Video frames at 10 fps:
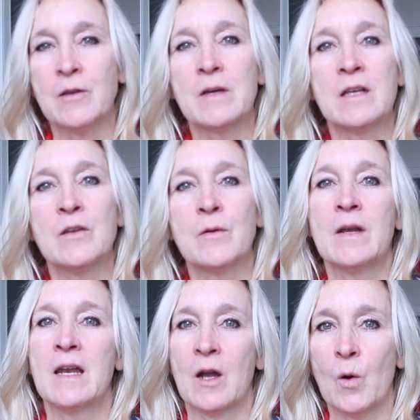you can do it
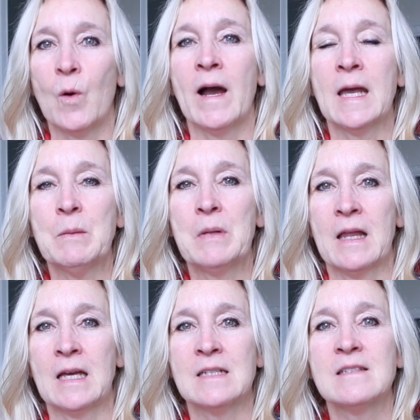in a quiet
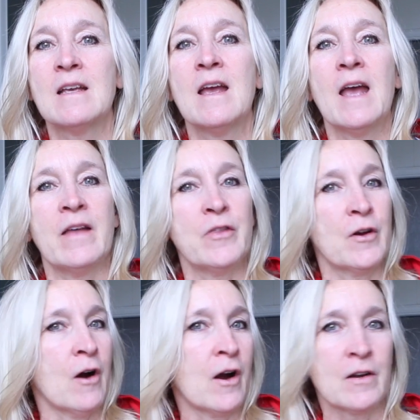place and
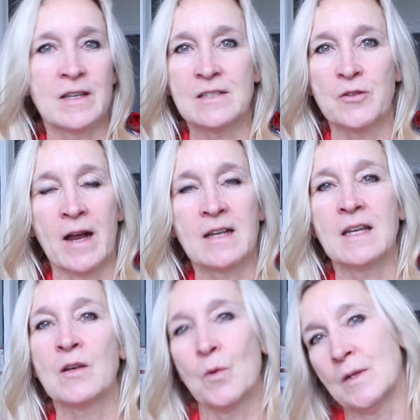there aren't
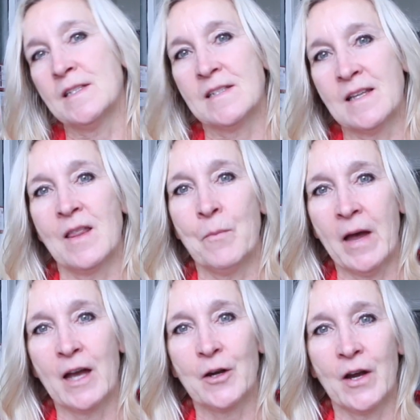distracting noises in the
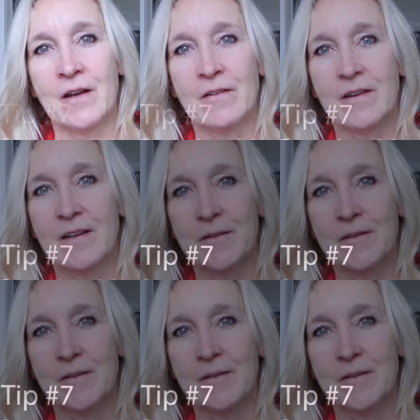background.